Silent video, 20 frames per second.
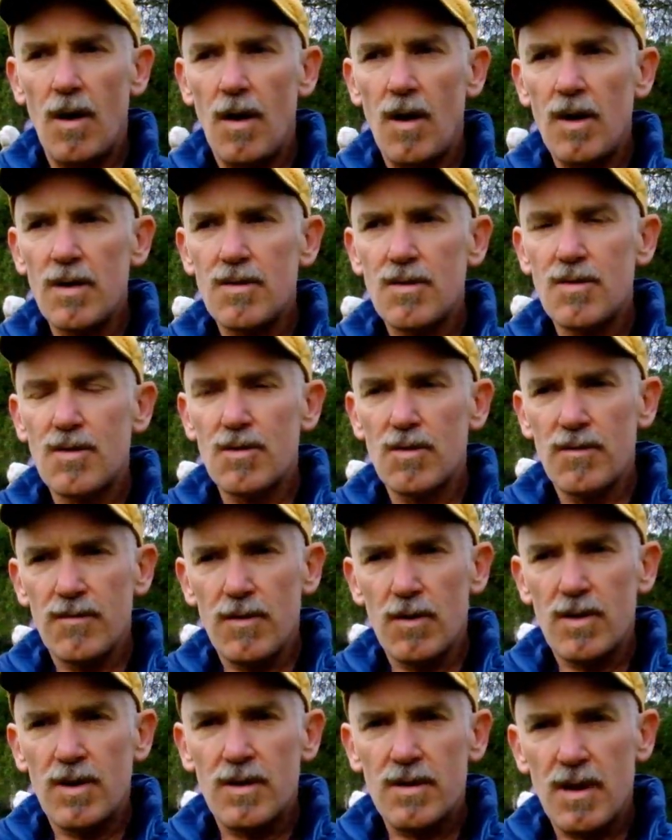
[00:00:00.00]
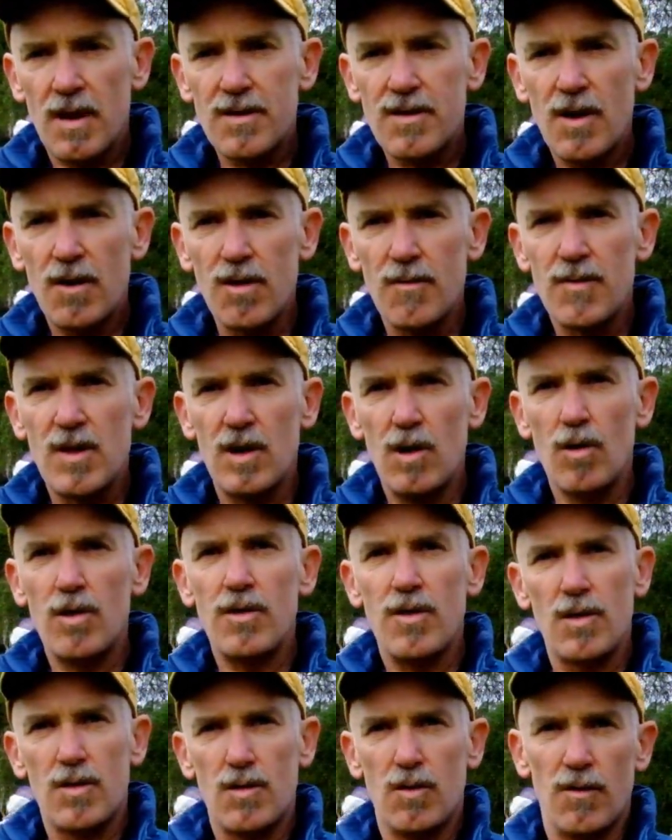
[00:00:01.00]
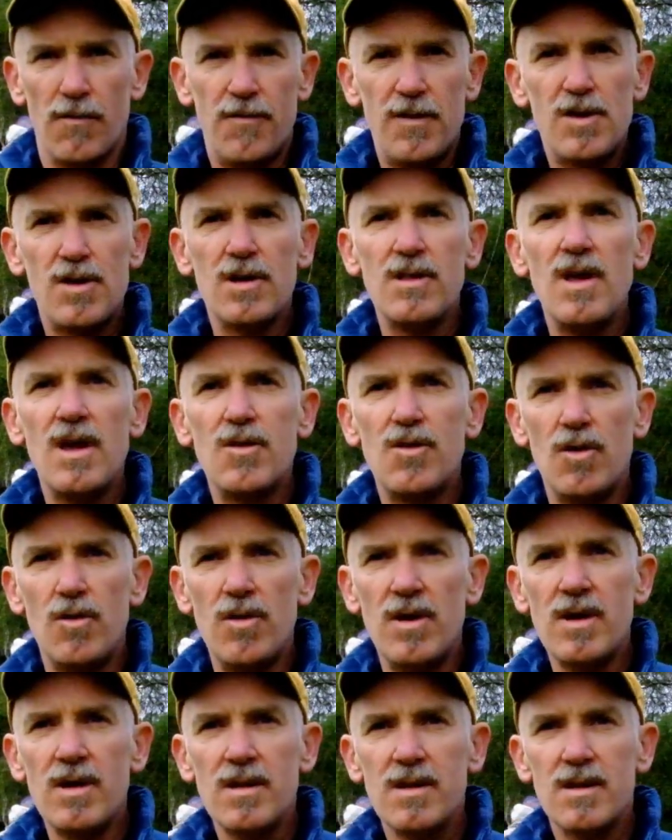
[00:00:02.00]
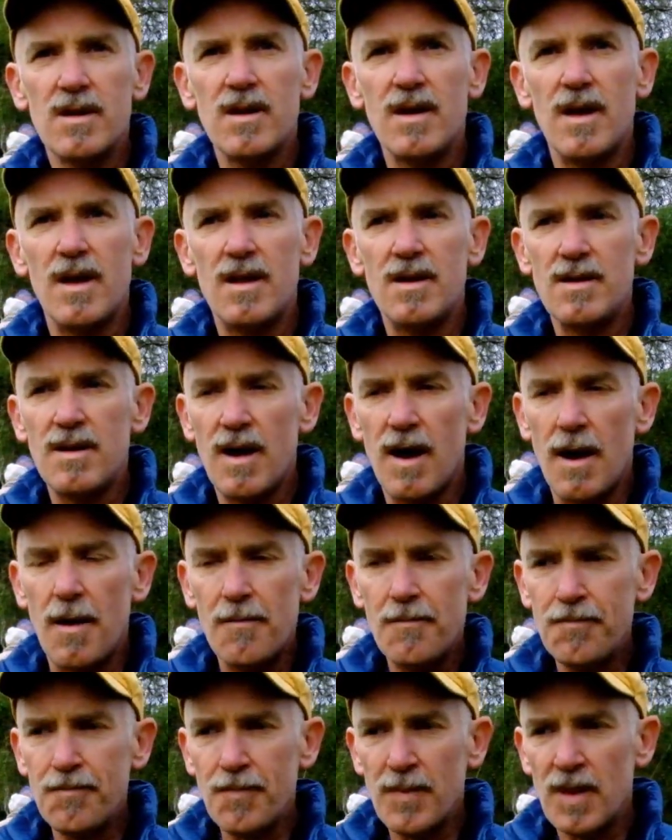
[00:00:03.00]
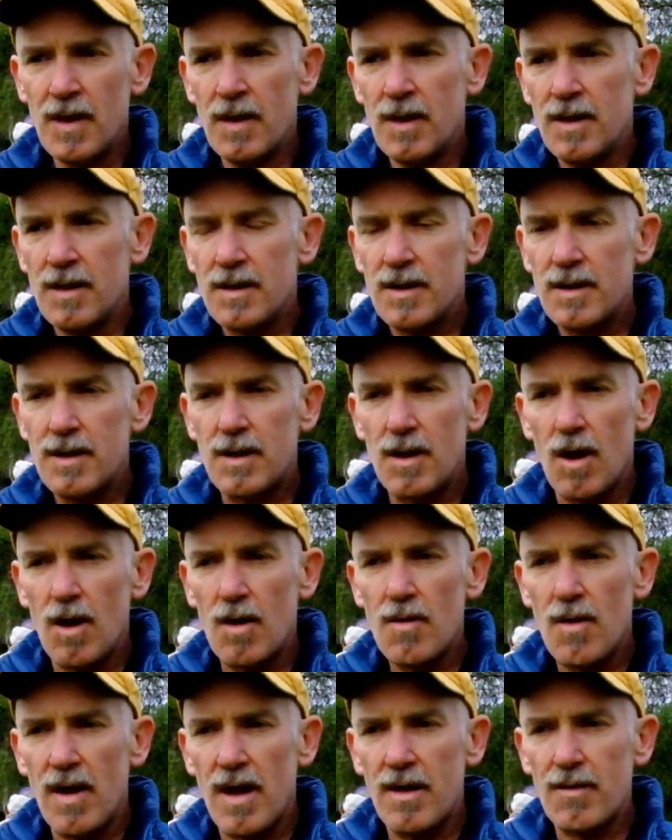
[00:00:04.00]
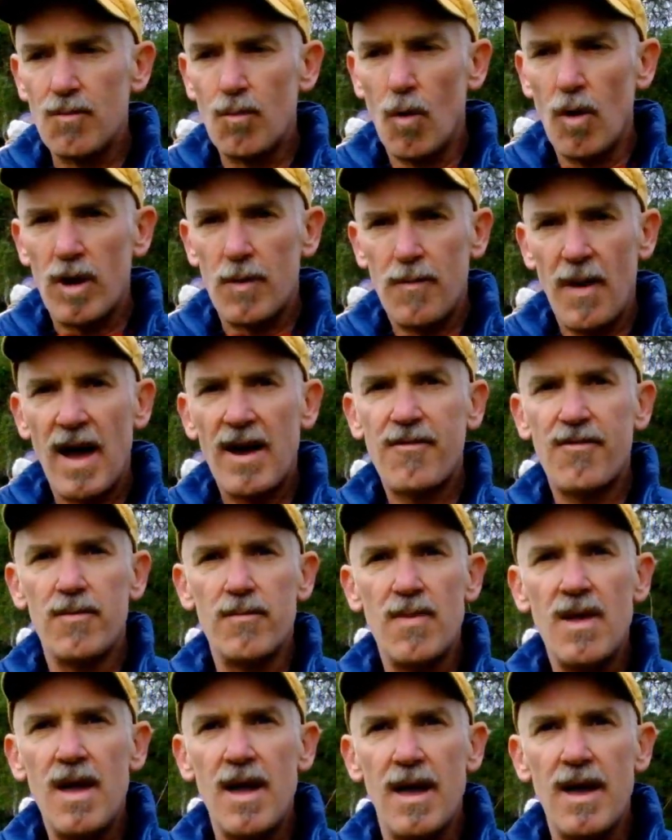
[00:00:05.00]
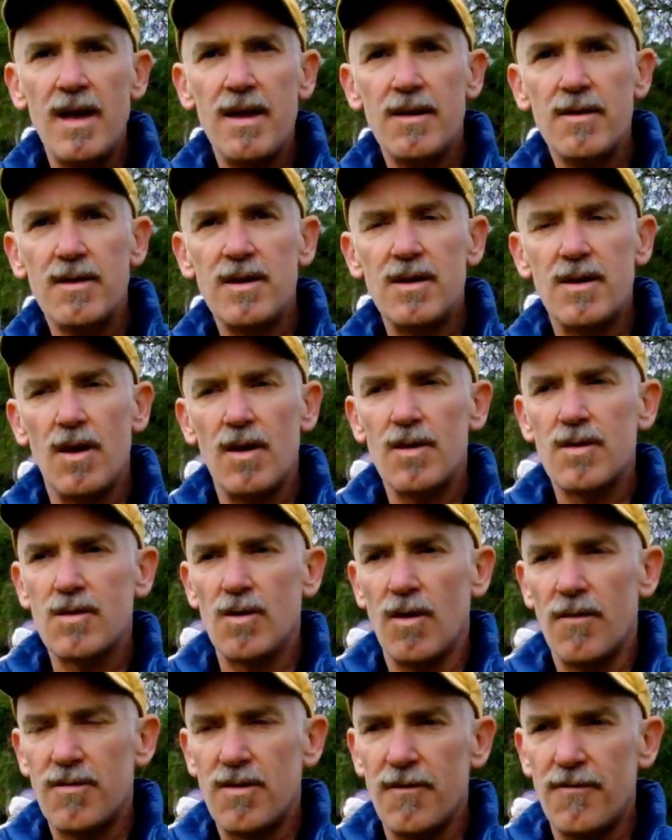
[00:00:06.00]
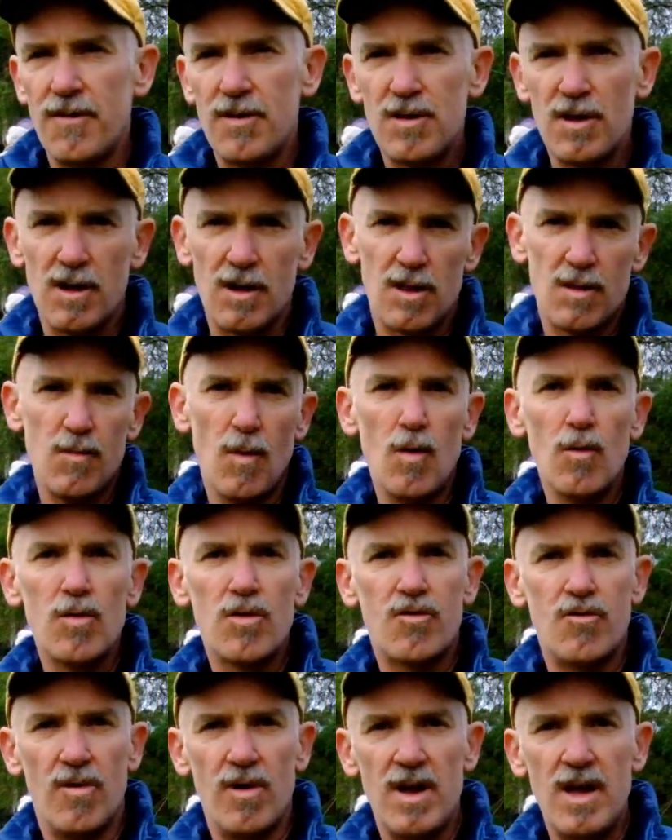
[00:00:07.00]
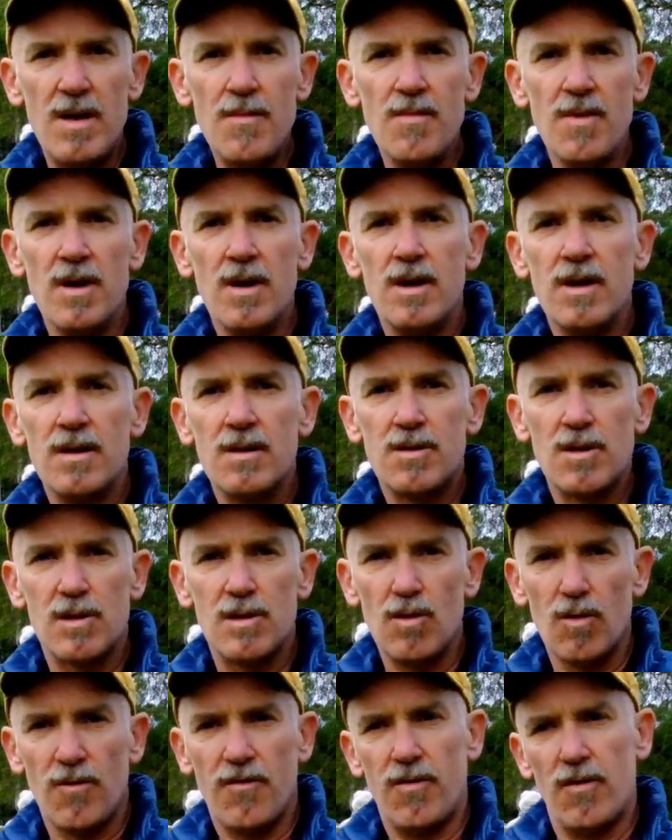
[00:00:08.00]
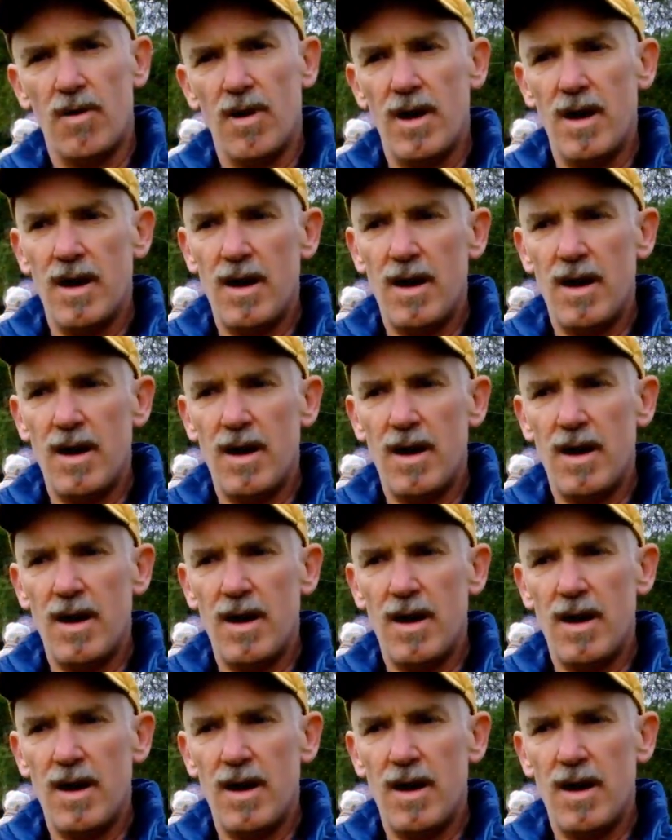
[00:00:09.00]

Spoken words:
I'd tell them to look at the sort of fishing they're doing and, you know, and work back from there, you know. So if they're fishing a small stream, just look for